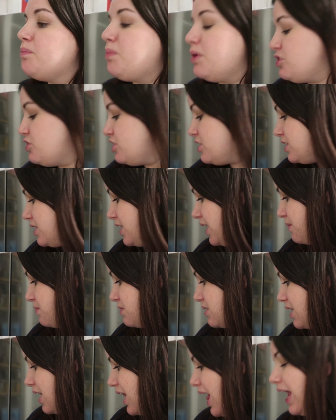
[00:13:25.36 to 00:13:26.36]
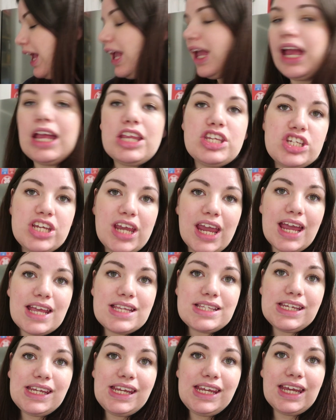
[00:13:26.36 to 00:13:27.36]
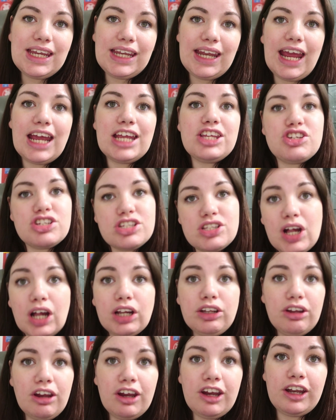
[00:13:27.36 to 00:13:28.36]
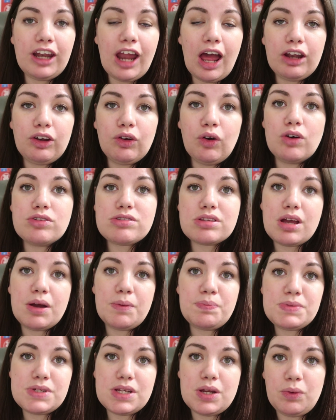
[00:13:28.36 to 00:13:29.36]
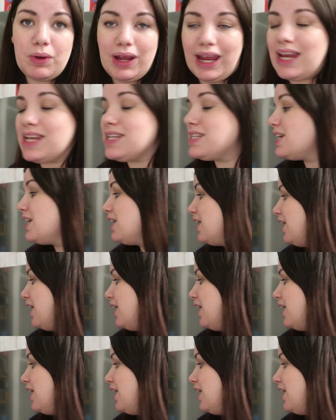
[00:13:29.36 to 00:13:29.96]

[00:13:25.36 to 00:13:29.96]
But she seems to like it. She is eating it. She's not turning her nose up to it.